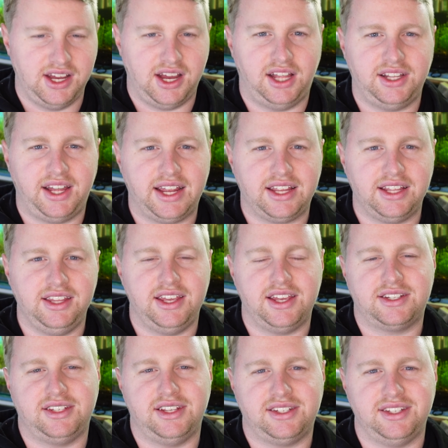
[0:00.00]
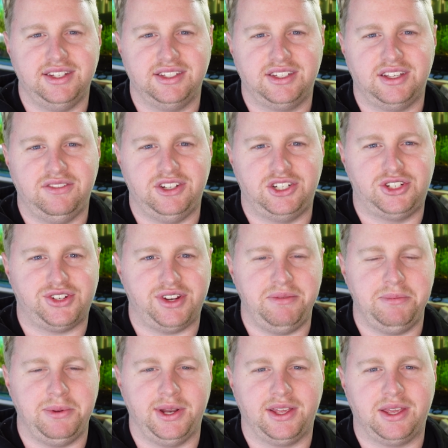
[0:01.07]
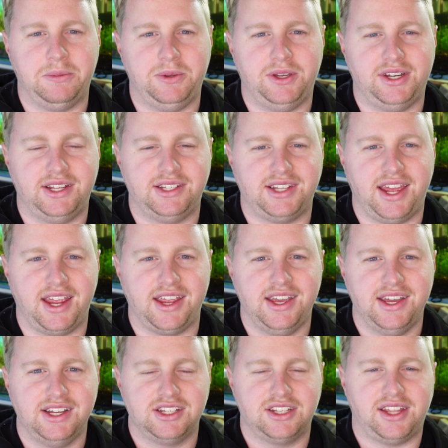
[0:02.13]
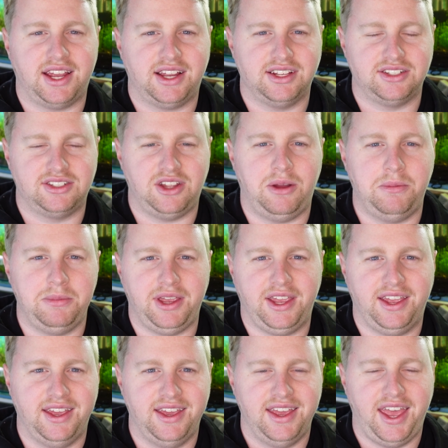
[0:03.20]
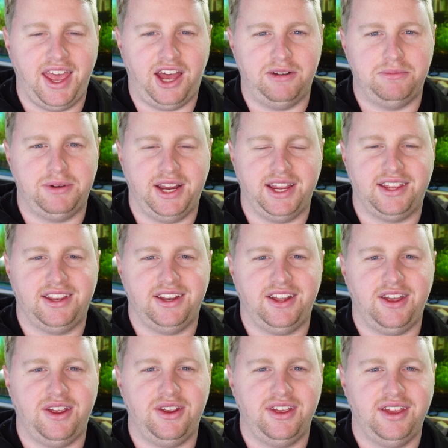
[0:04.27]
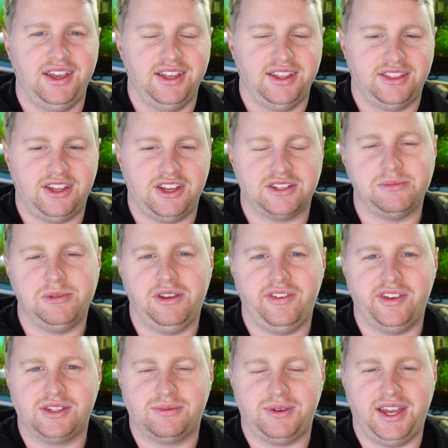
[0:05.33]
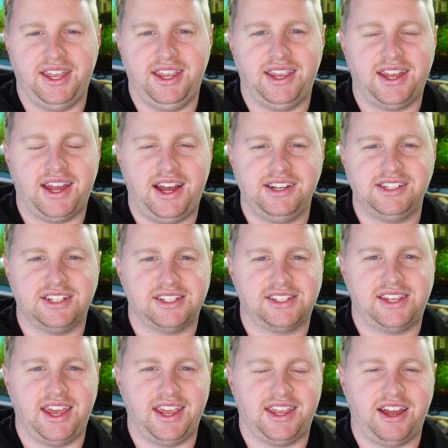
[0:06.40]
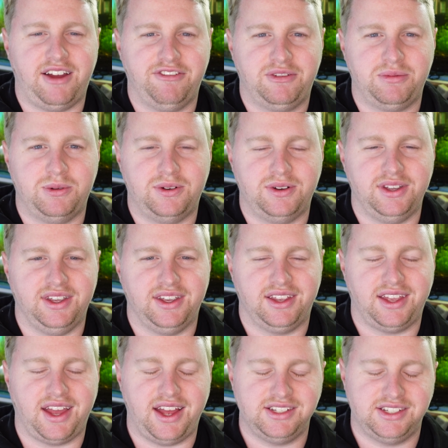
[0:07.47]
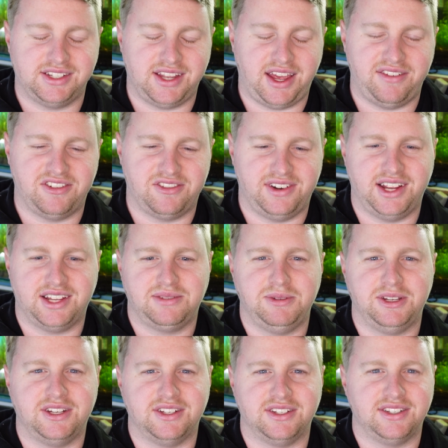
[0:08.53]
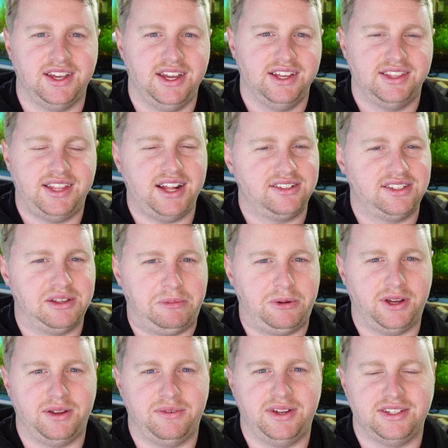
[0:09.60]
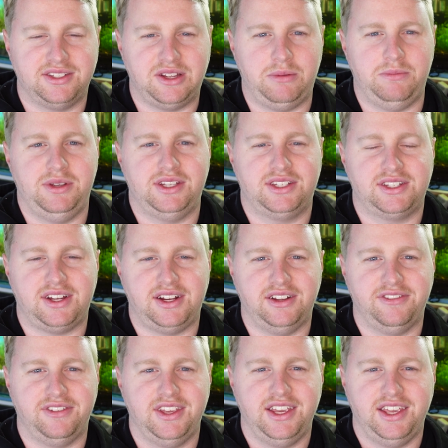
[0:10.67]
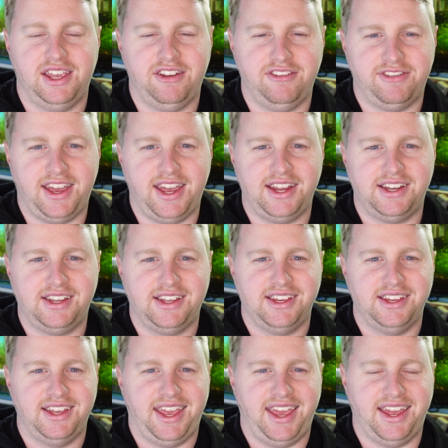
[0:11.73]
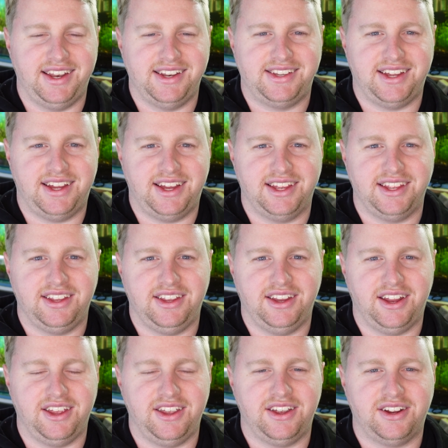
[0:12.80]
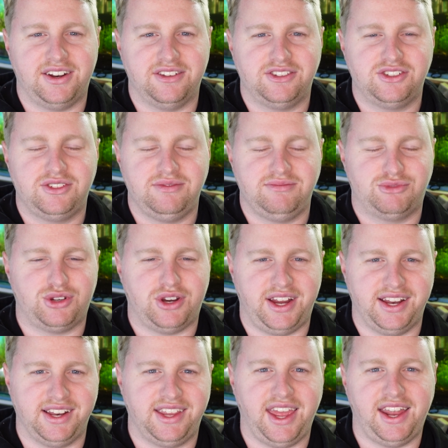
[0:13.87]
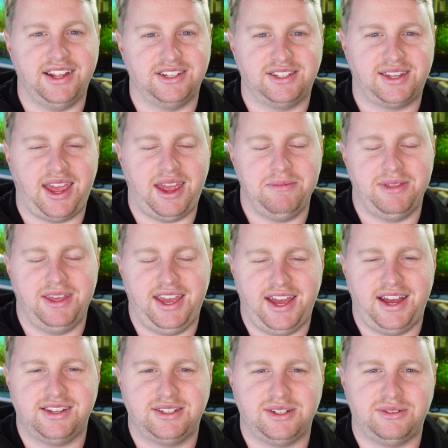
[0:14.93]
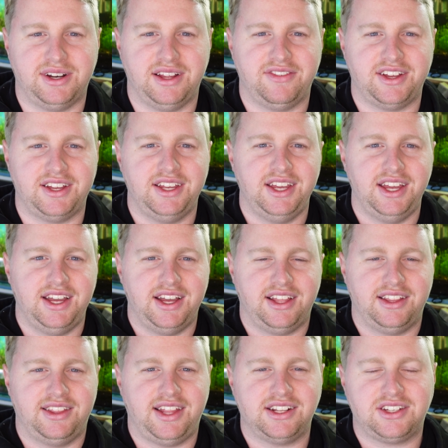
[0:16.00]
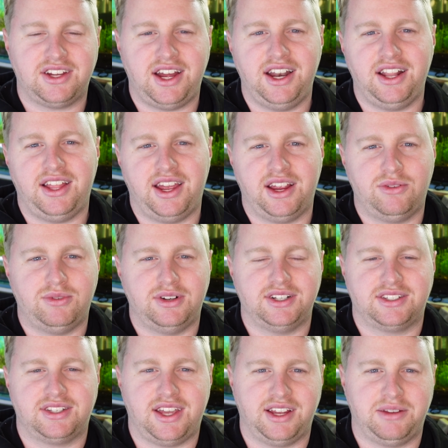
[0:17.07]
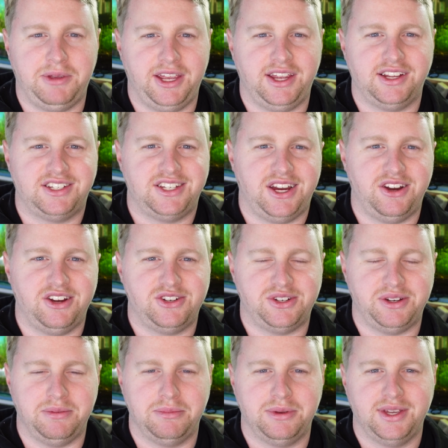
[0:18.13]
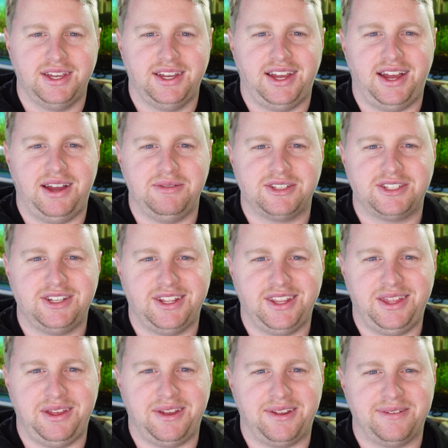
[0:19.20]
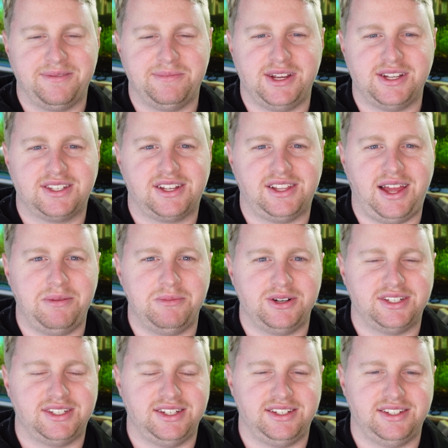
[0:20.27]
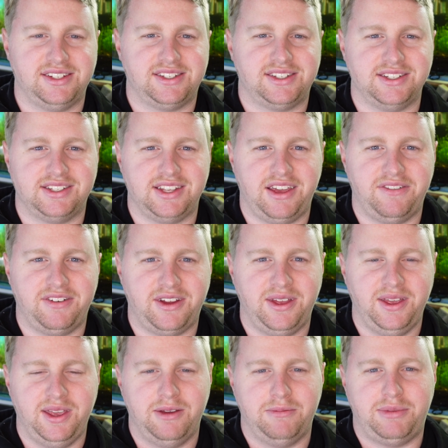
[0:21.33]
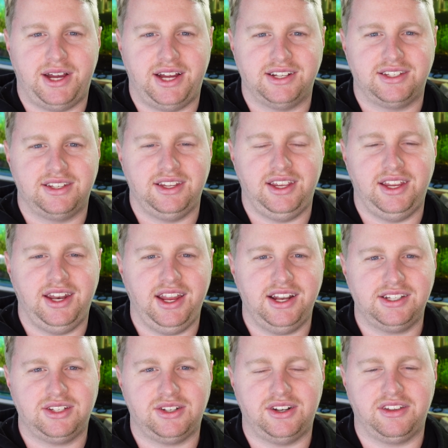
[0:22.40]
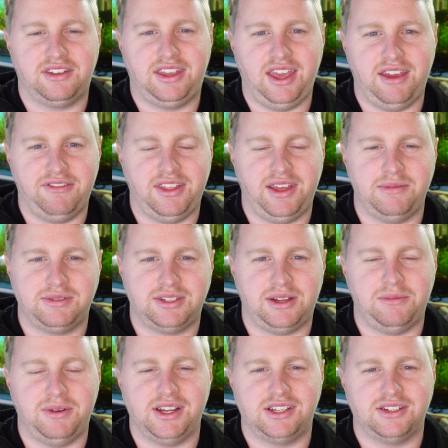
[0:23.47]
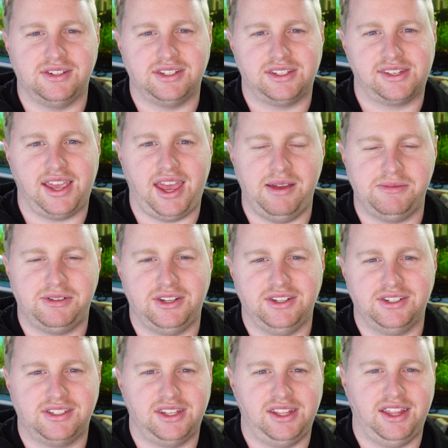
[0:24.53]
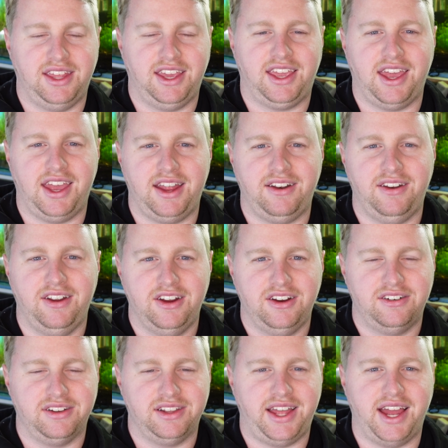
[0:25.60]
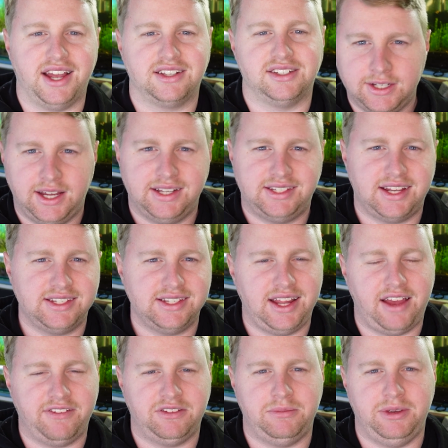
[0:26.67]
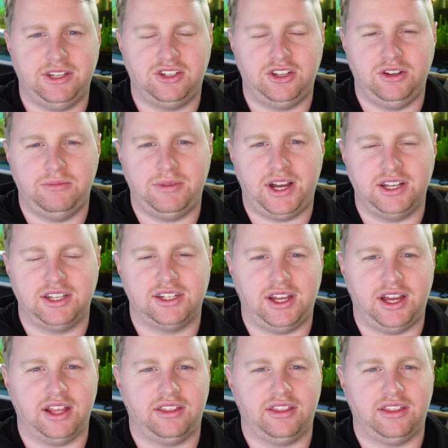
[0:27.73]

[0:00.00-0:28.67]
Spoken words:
I liken the existence of a shrimp in a community tank to like a zombie outbreak. You know, those movies where you can't just get comfortable, you can't just have a rest, because that's the point where zombies sort of invade and you know, you got to try and escape the house or whatever. That's kind of like what it's like being a cherry shrimp. It's not the most glamorous existence ever, but you need to sort of give them somewhere to escape to so that they can relax. It doesn't have to be too much.